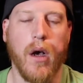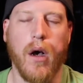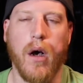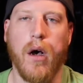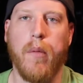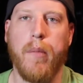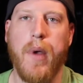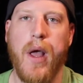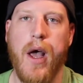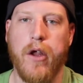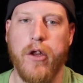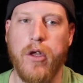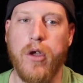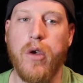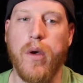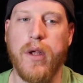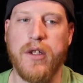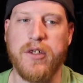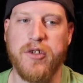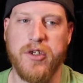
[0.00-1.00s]
how do you
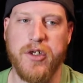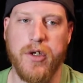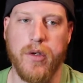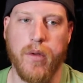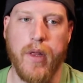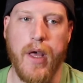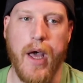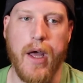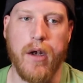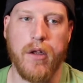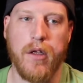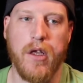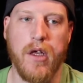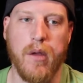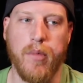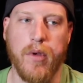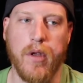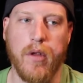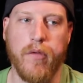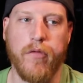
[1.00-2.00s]
go ahead and seal that and
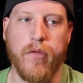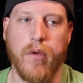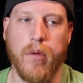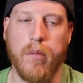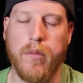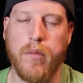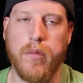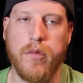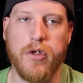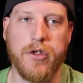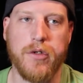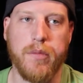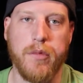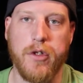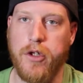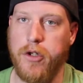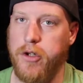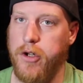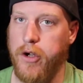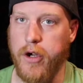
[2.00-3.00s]
keep it from just
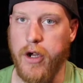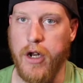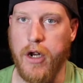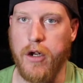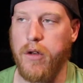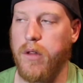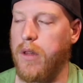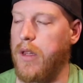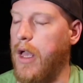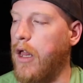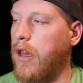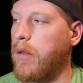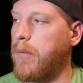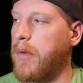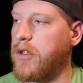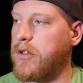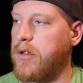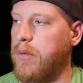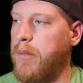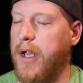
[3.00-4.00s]
deteriorating to the
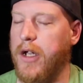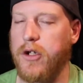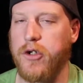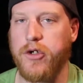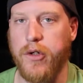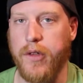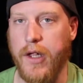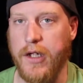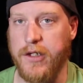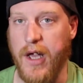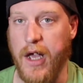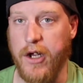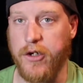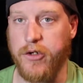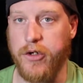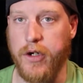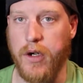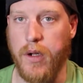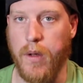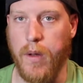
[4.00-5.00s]
elements and making sure that's
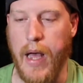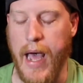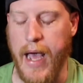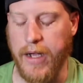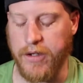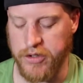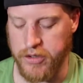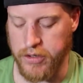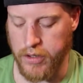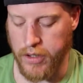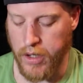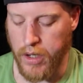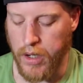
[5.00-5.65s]
actually going to last?